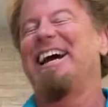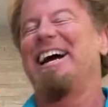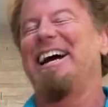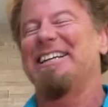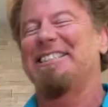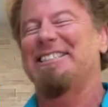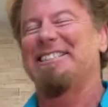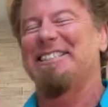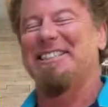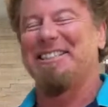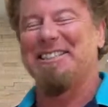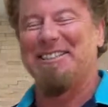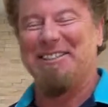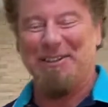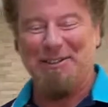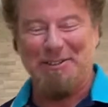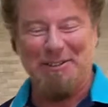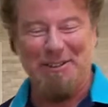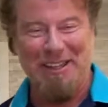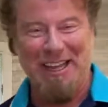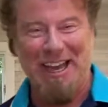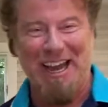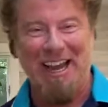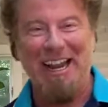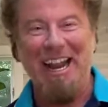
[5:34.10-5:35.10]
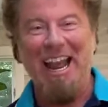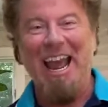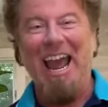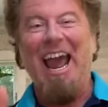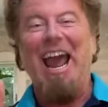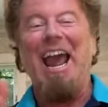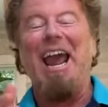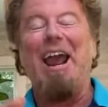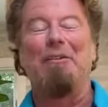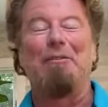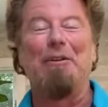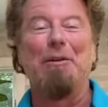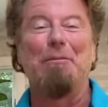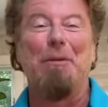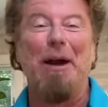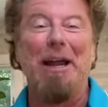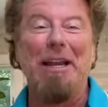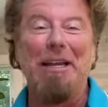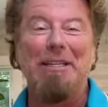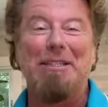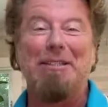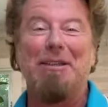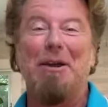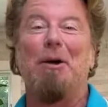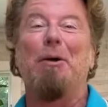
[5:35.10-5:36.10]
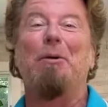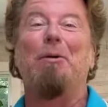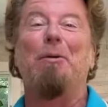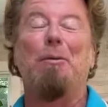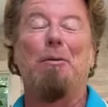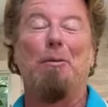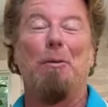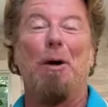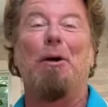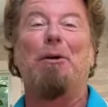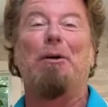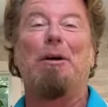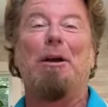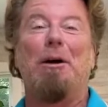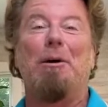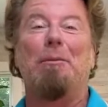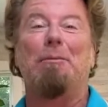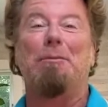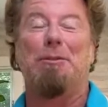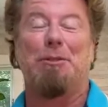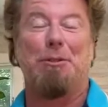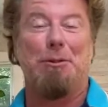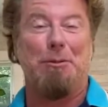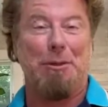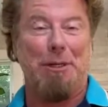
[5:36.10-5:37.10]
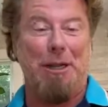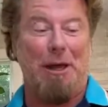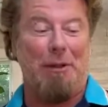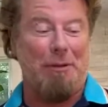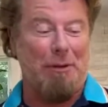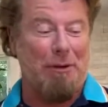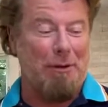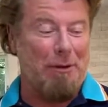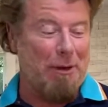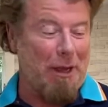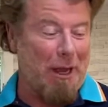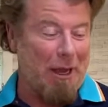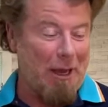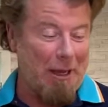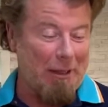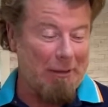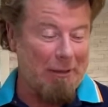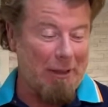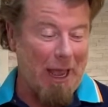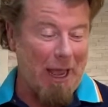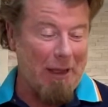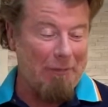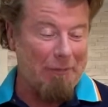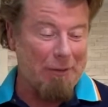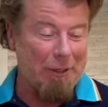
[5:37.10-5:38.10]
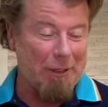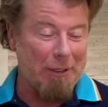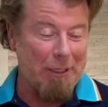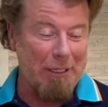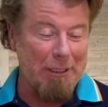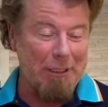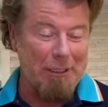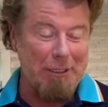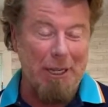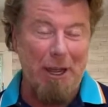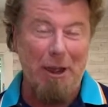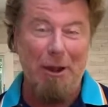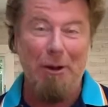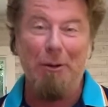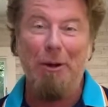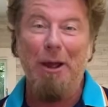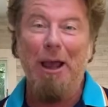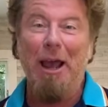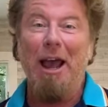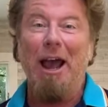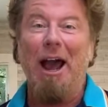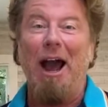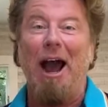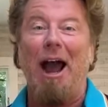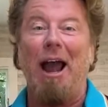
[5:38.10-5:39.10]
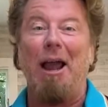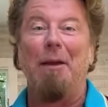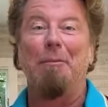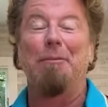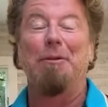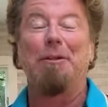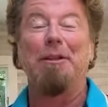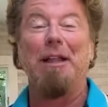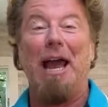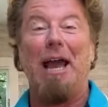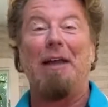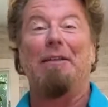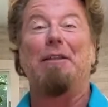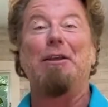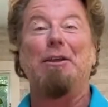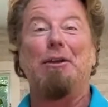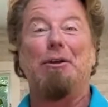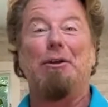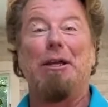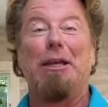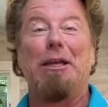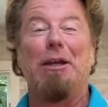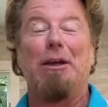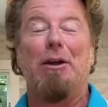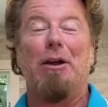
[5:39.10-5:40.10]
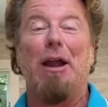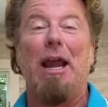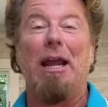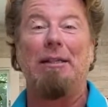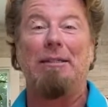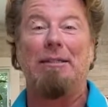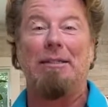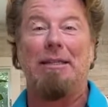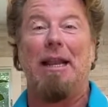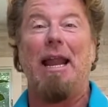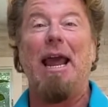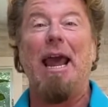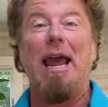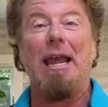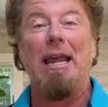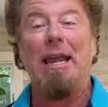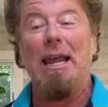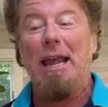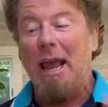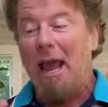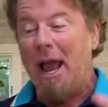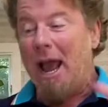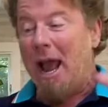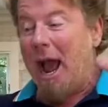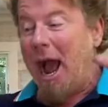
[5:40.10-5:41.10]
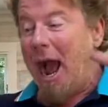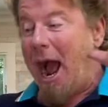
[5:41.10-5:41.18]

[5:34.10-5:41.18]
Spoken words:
Yeah, I should have told you that. Hey everybody, so welcome to another live cooking show. I'm glad that you're here, and today